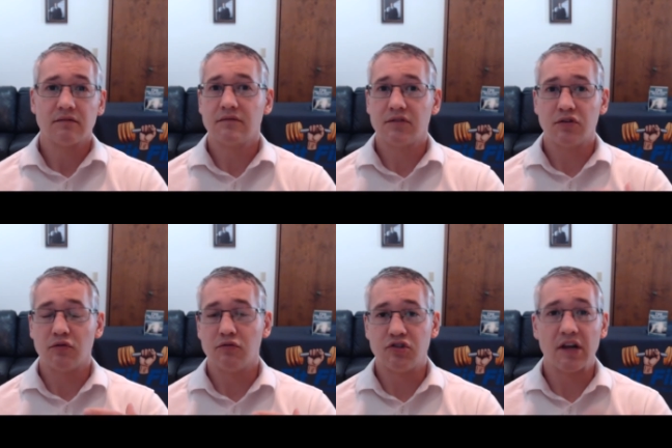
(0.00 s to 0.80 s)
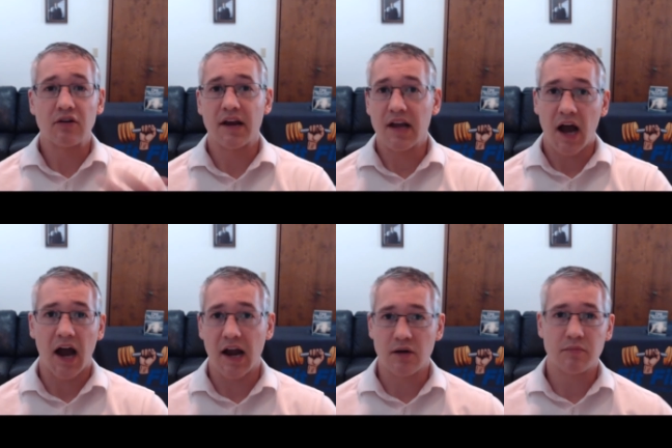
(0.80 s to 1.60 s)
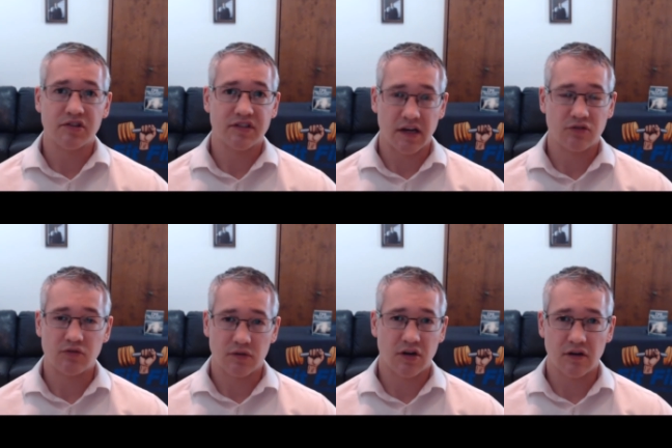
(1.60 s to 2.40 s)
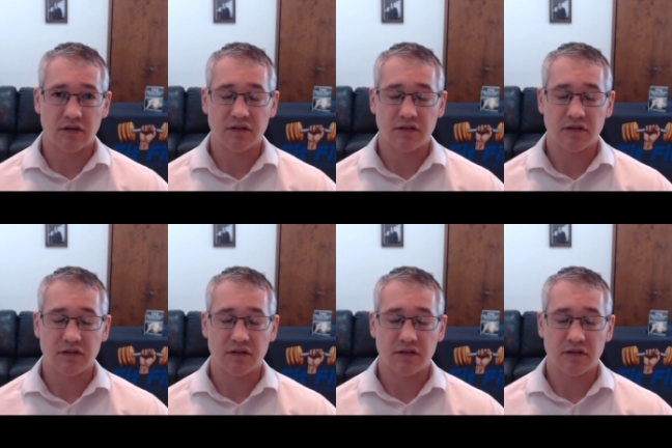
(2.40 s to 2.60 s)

to generate higher percentage returns.